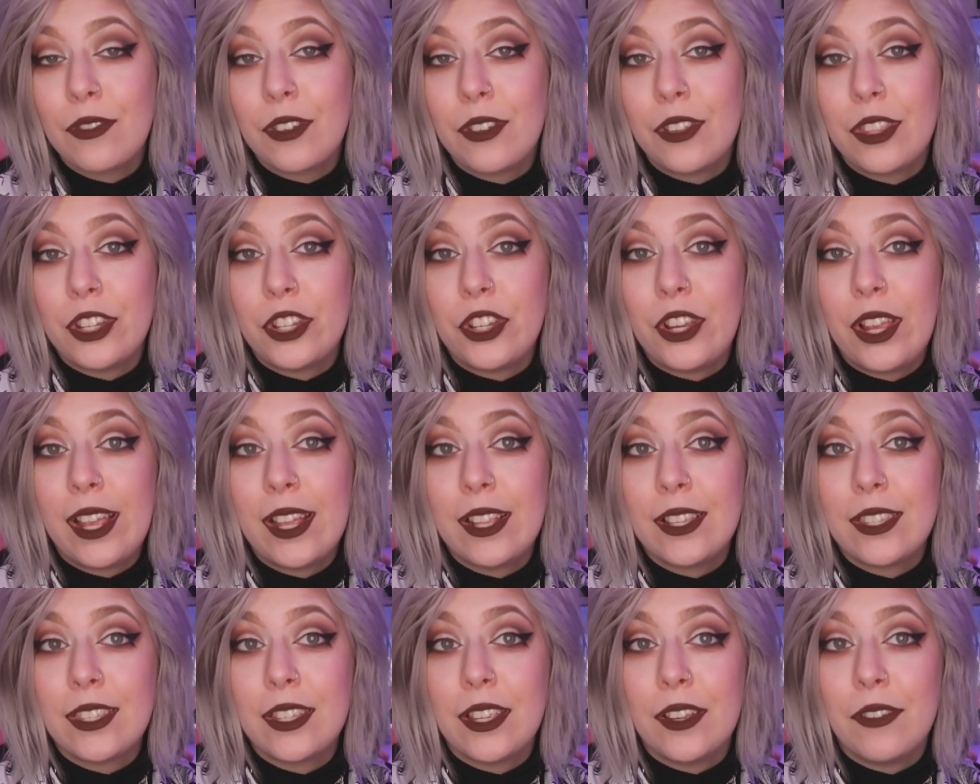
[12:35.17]
for the
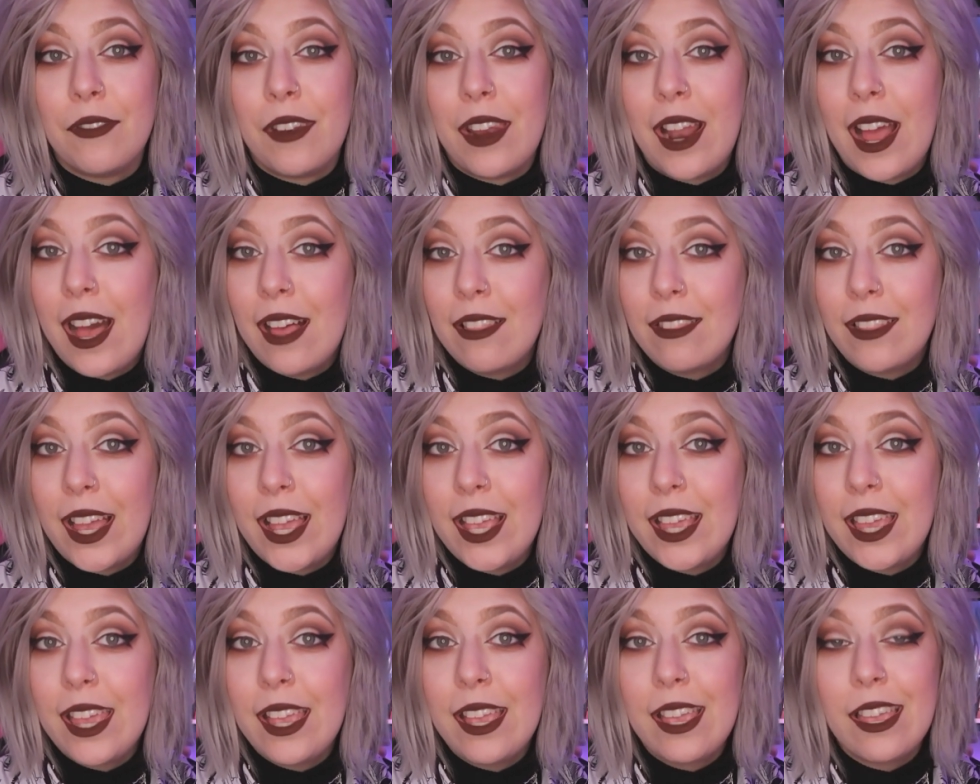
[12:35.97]
chance of not
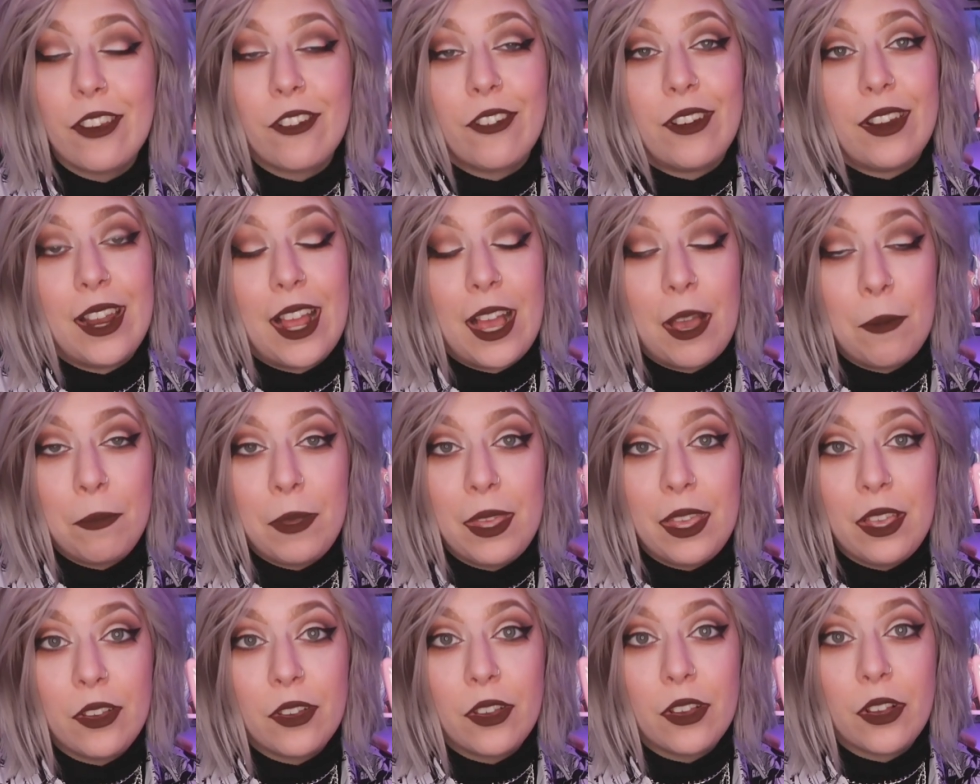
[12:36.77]
liking it or it not
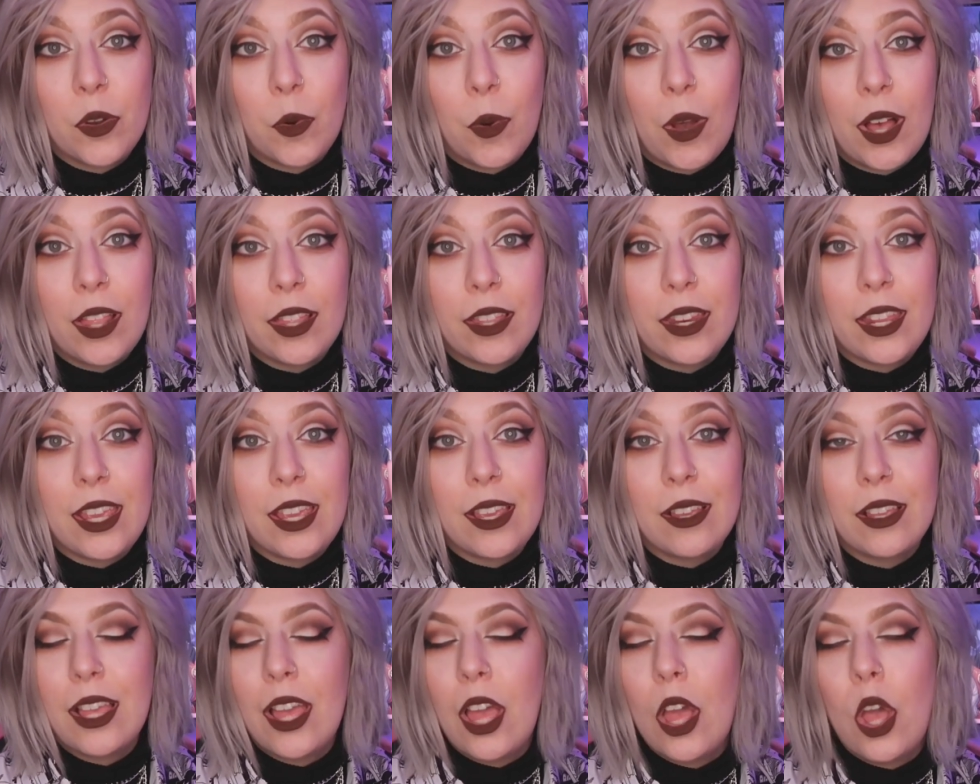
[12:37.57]
being good
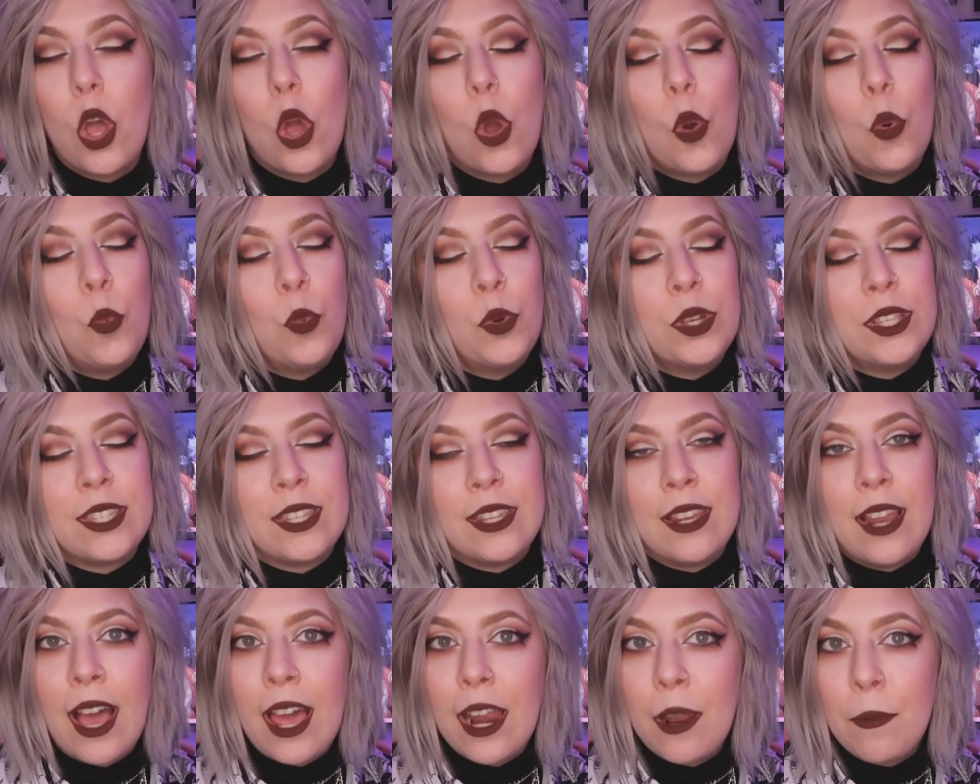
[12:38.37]
quality
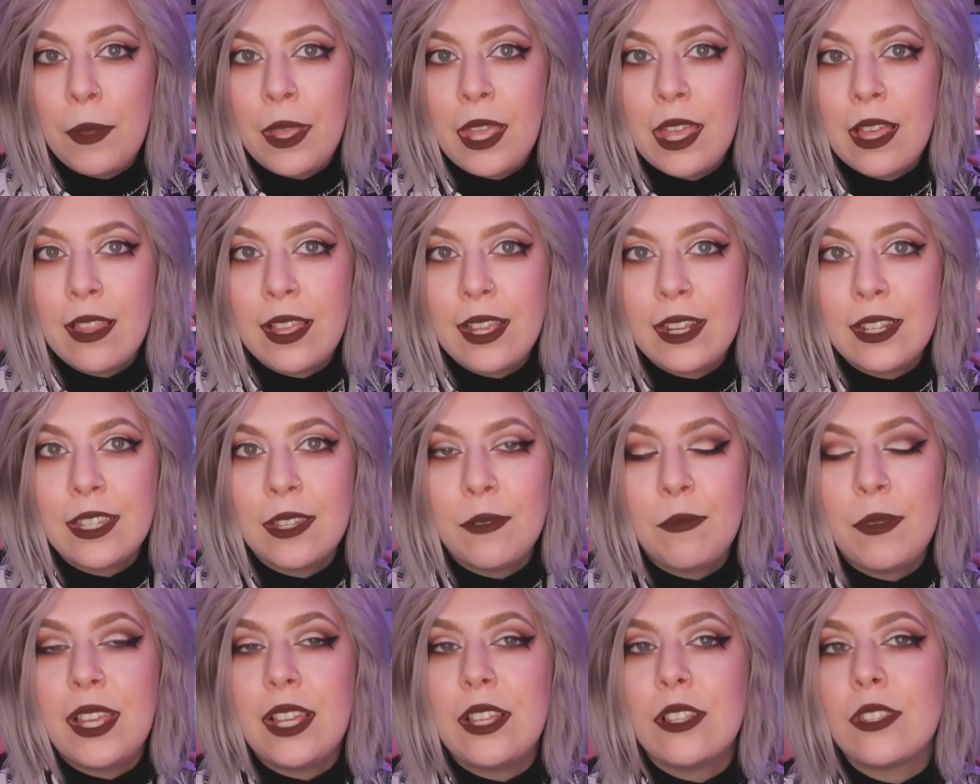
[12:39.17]
was not appealing
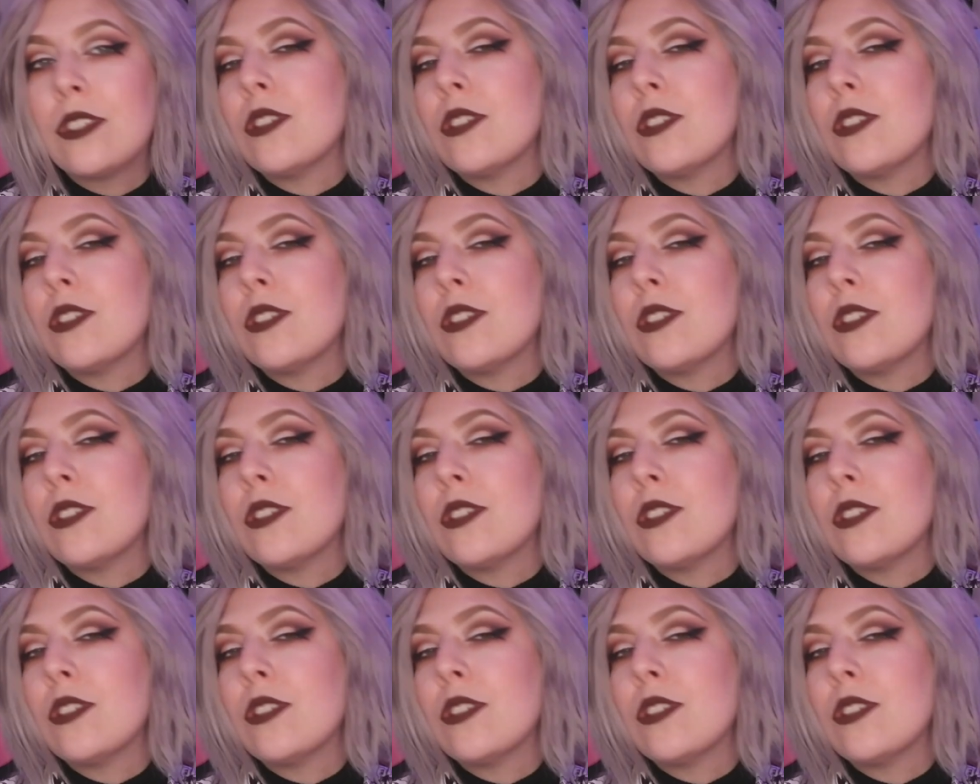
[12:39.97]
to me.